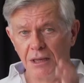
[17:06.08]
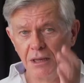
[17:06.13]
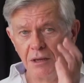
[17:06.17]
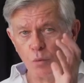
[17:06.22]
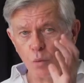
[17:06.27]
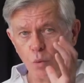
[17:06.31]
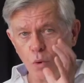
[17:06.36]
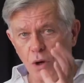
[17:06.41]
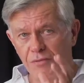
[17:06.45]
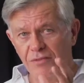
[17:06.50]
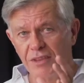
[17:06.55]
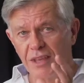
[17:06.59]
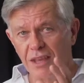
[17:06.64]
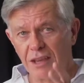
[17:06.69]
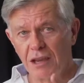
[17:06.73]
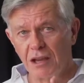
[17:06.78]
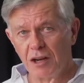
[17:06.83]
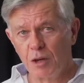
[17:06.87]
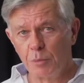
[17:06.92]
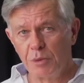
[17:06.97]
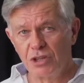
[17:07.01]
What they're
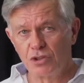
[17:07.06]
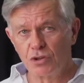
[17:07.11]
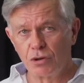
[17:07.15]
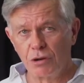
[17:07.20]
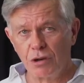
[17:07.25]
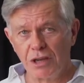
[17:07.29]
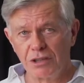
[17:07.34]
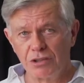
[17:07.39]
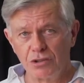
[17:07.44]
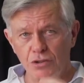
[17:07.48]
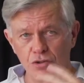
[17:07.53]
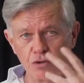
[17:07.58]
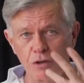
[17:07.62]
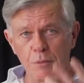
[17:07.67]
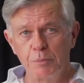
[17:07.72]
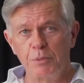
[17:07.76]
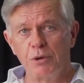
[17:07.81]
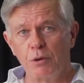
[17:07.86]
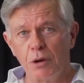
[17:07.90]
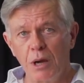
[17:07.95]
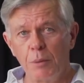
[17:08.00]
going to be trying to
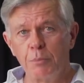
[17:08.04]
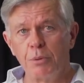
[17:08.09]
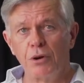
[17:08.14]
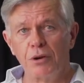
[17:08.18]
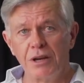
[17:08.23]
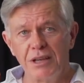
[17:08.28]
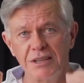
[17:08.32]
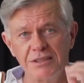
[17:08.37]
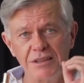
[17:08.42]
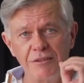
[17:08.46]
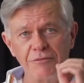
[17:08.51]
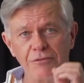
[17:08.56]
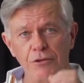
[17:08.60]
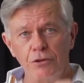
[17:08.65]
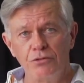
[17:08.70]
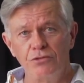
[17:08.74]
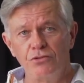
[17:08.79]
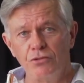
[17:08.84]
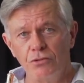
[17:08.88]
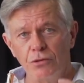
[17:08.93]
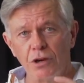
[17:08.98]
trip you up on is if you
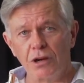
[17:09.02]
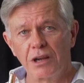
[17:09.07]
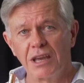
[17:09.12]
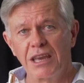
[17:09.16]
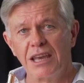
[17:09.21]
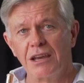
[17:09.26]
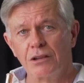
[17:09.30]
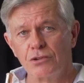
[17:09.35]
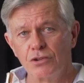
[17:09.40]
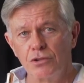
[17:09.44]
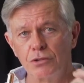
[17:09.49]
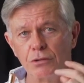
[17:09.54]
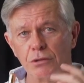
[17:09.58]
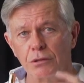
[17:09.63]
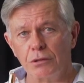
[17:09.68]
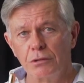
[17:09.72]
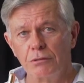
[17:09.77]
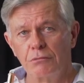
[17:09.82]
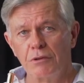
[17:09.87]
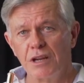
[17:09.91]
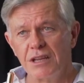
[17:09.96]
do not count
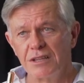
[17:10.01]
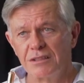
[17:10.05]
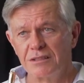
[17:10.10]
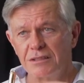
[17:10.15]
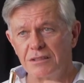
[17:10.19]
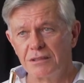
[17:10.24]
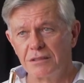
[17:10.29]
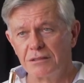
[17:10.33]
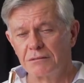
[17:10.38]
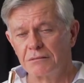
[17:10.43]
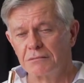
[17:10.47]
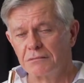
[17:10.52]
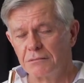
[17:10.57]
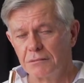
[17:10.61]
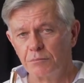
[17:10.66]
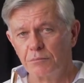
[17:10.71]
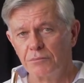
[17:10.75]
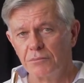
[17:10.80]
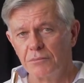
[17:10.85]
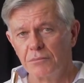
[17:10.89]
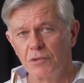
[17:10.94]
your rests
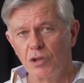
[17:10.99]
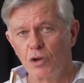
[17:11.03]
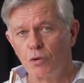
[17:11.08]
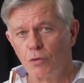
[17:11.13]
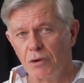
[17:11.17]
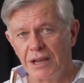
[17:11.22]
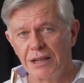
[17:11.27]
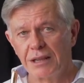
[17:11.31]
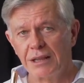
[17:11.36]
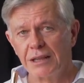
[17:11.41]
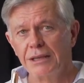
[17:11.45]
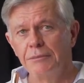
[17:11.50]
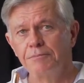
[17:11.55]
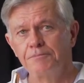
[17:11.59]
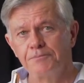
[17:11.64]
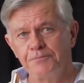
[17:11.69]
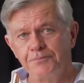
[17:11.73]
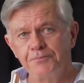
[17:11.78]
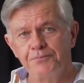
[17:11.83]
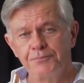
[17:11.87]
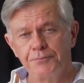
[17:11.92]
correctly
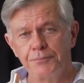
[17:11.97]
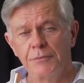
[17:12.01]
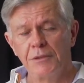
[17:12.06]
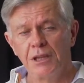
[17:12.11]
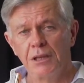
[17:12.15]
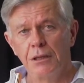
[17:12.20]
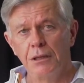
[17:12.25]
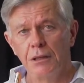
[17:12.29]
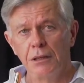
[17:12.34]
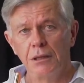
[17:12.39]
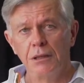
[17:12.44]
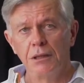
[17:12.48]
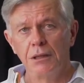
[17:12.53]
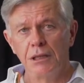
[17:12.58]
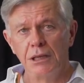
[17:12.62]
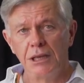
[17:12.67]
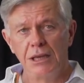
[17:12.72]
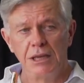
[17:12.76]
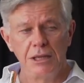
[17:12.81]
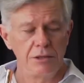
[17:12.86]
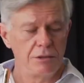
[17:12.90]

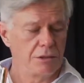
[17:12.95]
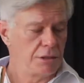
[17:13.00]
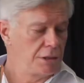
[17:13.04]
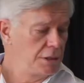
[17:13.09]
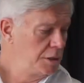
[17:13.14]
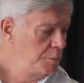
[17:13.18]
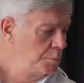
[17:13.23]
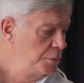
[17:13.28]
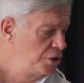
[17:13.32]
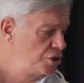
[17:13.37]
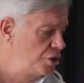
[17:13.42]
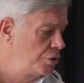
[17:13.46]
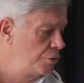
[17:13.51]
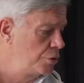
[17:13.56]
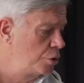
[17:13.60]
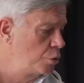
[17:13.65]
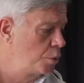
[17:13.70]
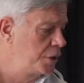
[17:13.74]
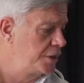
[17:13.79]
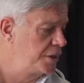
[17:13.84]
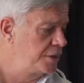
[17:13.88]
in material
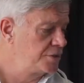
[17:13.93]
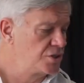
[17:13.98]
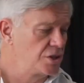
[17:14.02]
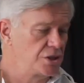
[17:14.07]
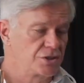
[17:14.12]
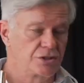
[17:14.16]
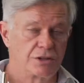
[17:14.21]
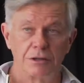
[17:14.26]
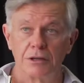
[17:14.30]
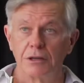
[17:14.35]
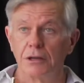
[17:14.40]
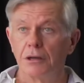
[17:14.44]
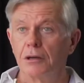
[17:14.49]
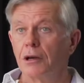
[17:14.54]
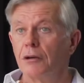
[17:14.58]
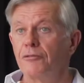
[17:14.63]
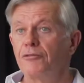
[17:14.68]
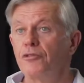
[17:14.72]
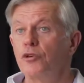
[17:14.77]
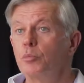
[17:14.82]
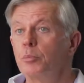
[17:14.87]
where there's just a
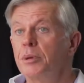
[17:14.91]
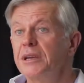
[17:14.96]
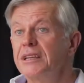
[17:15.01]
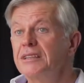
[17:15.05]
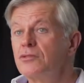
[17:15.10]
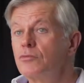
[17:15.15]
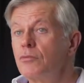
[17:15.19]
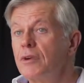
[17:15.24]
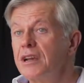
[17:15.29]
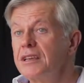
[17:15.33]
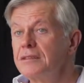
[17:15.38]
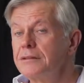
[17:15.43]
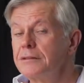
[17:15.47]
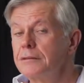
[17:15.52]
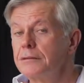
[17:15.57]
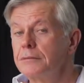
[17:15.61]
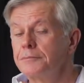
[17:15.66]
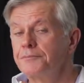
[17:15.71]
few beats rest.